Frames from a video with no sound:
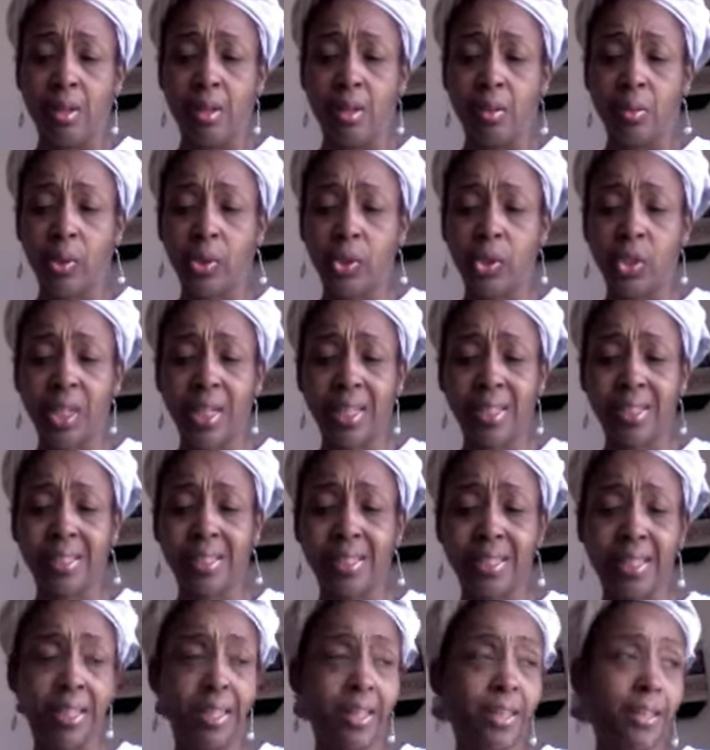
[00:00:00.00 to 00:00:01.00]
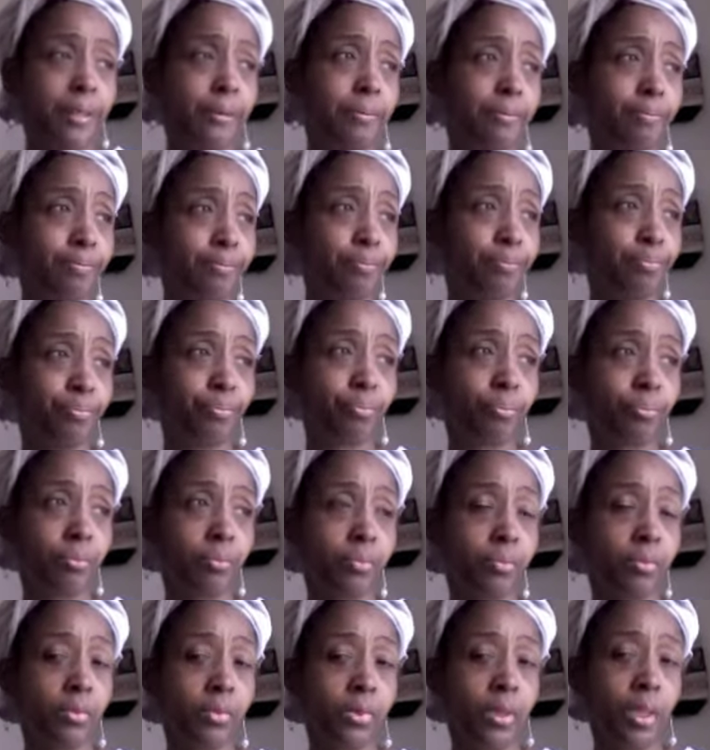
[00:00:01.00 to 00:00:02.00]
what should I say,
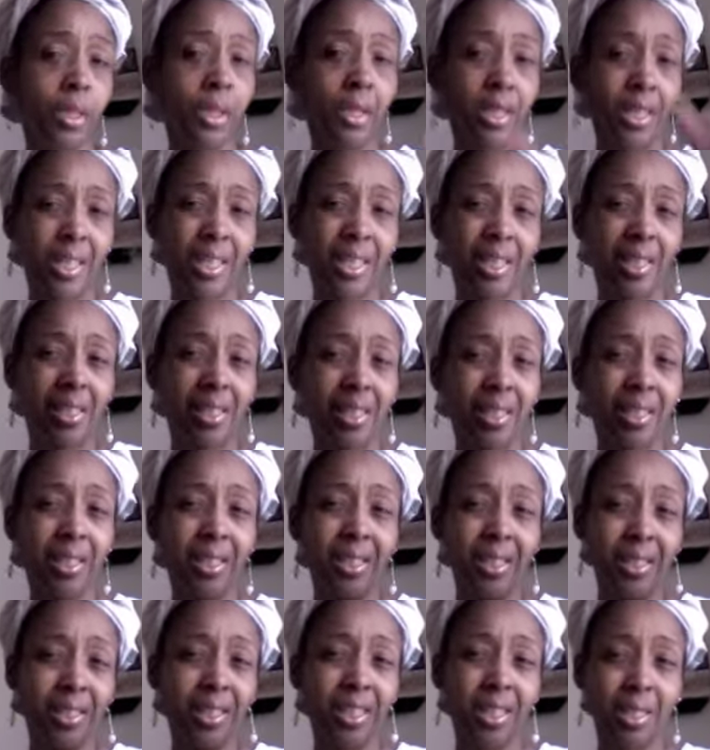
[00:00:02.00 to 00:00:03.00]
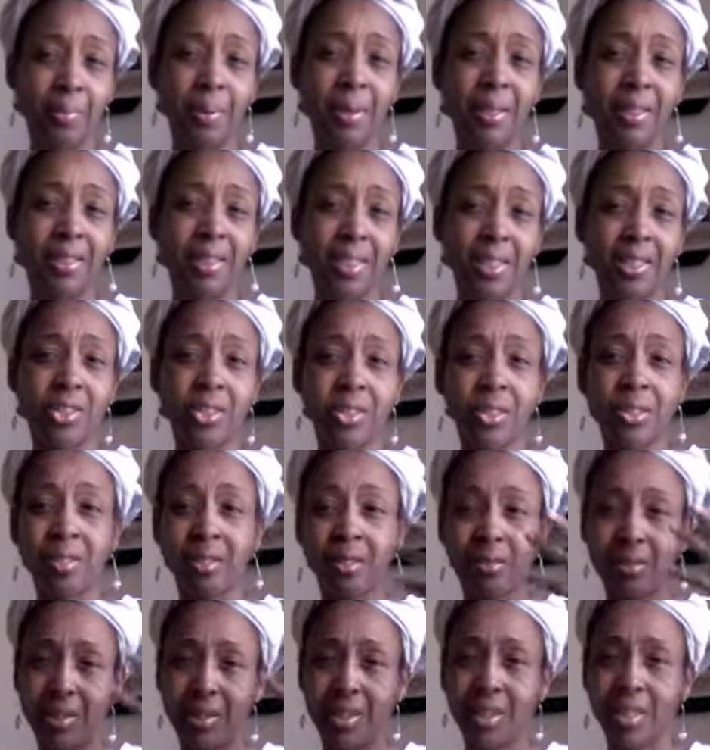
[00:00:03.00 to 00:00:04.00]
easy dispensing
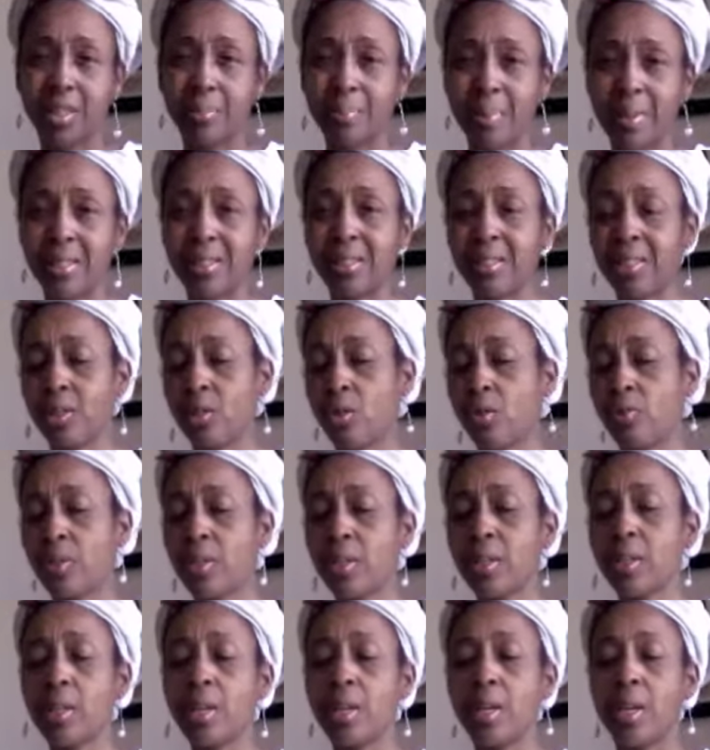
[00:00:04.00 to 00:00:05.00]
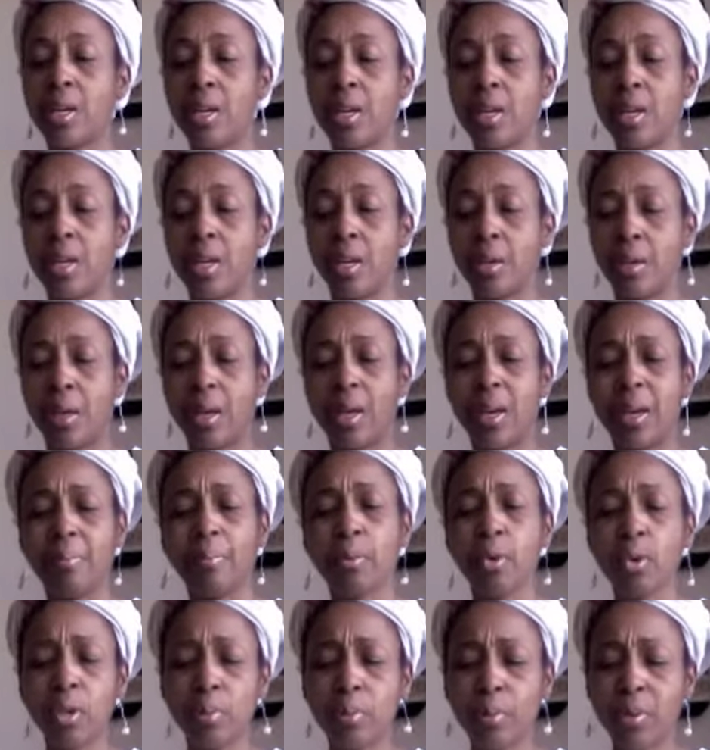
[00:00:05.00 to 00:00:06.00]
of it. I'm
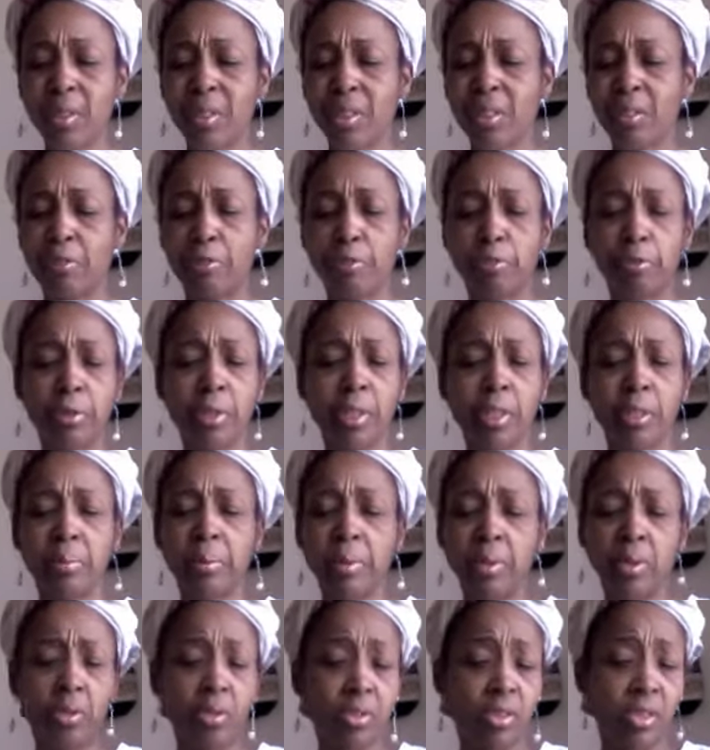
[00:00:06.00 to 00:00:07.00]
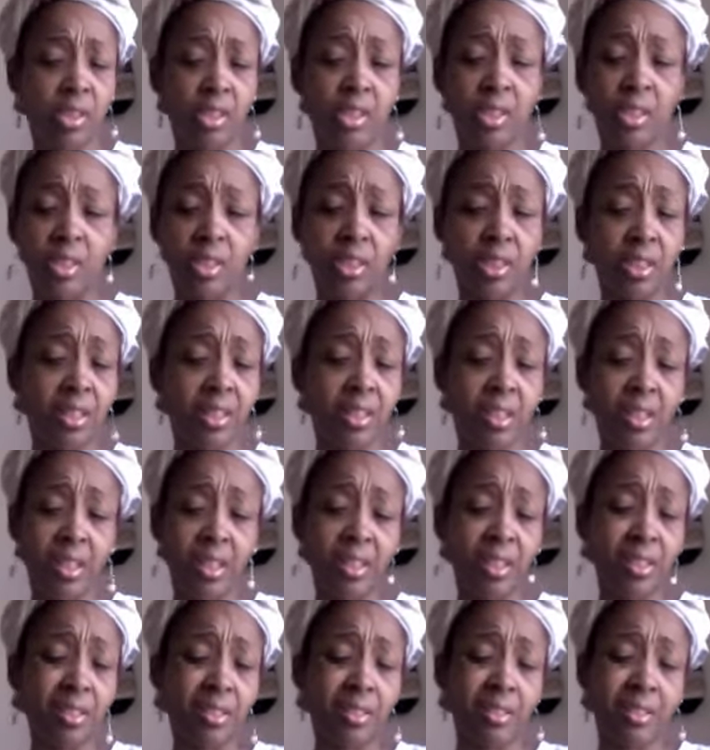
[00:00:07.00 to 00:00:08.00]
going to put it in the fridge because she did
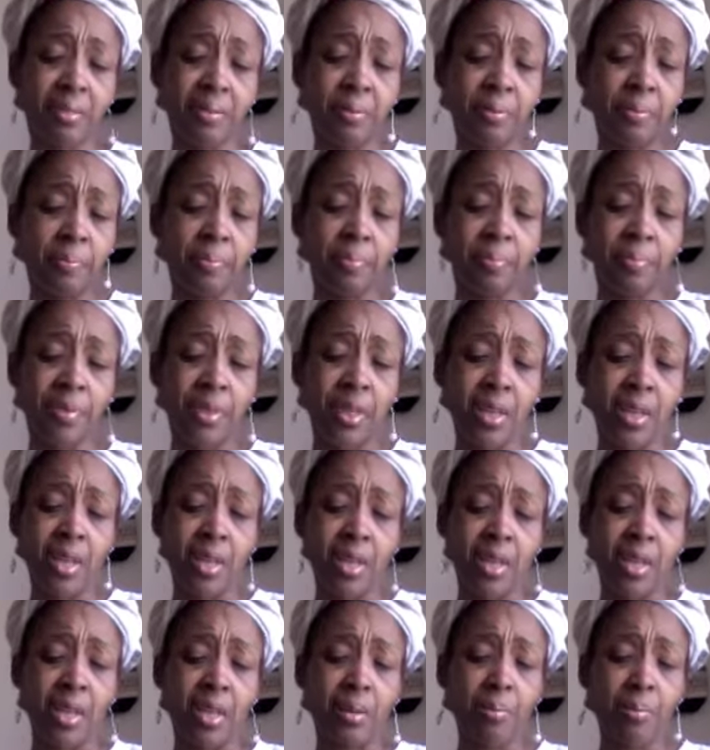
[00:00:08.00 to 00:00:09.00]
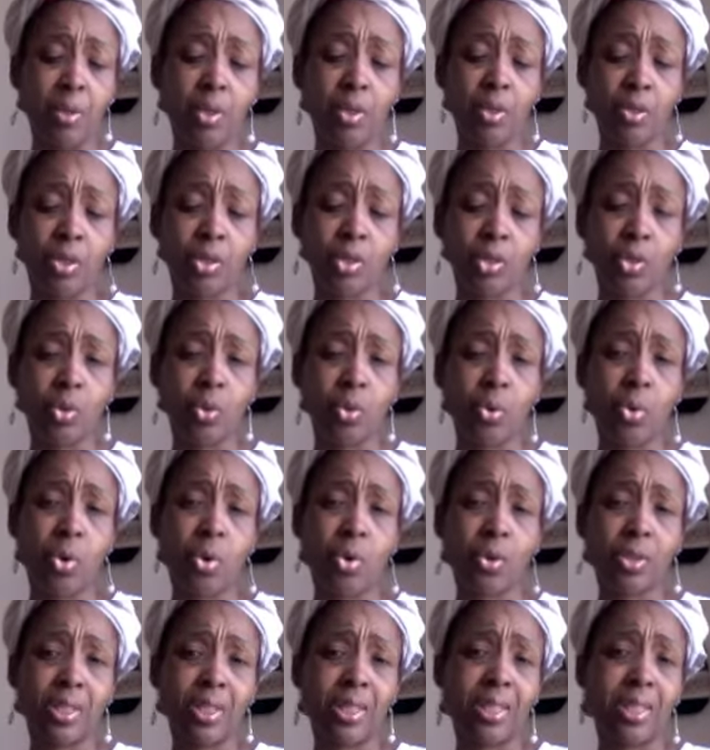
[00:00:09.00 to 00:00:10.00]
that. And because it's so
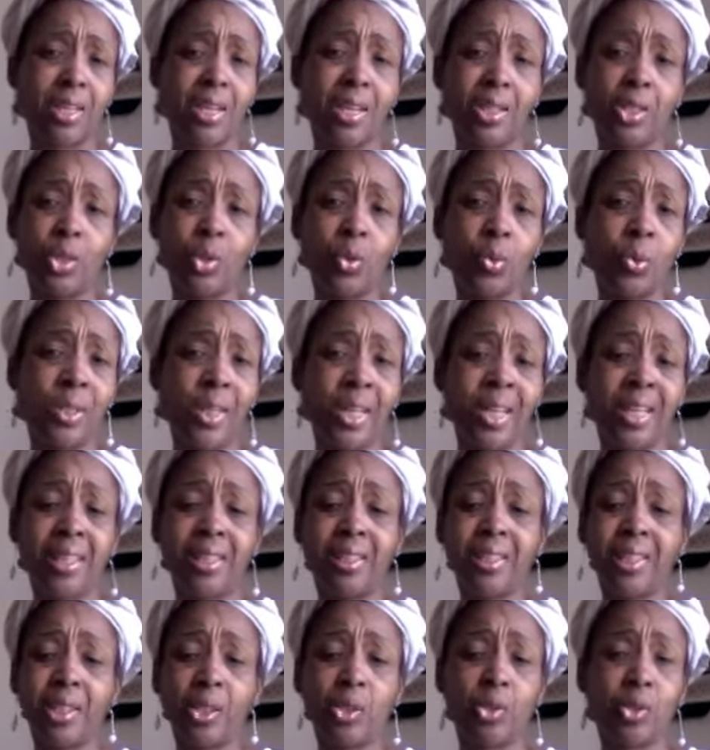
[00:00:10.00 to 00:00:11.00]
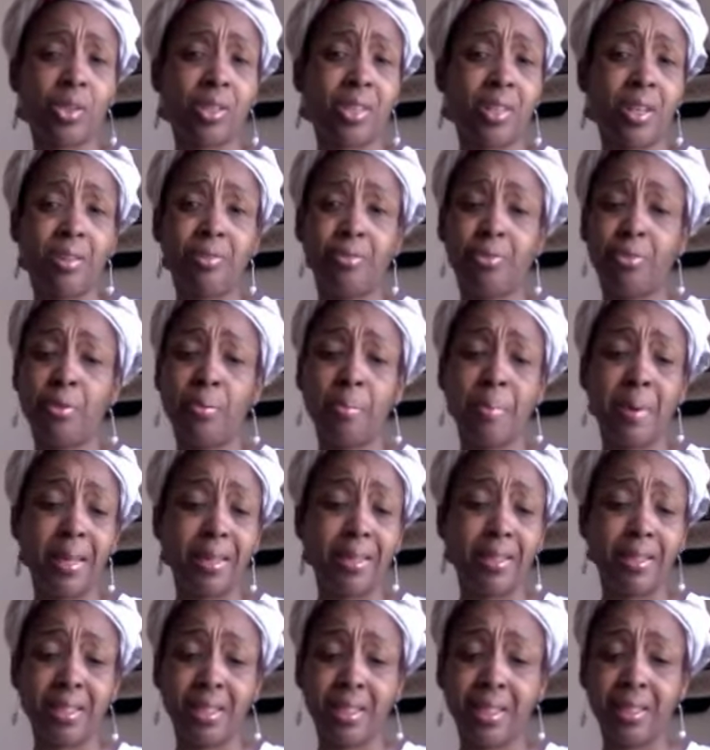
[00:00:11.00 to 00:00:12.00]
hot here, you don't want anything to start
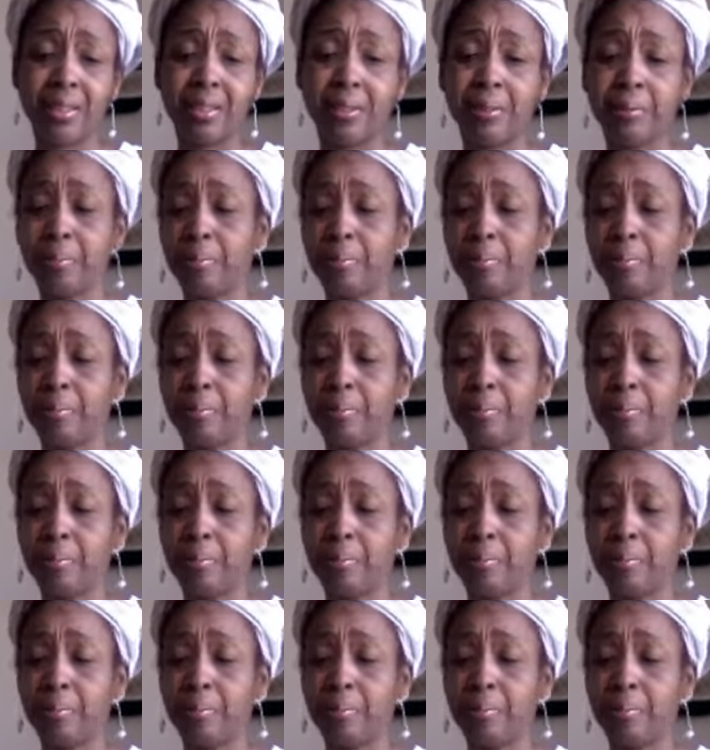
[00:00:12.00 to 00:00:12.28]
fermenting.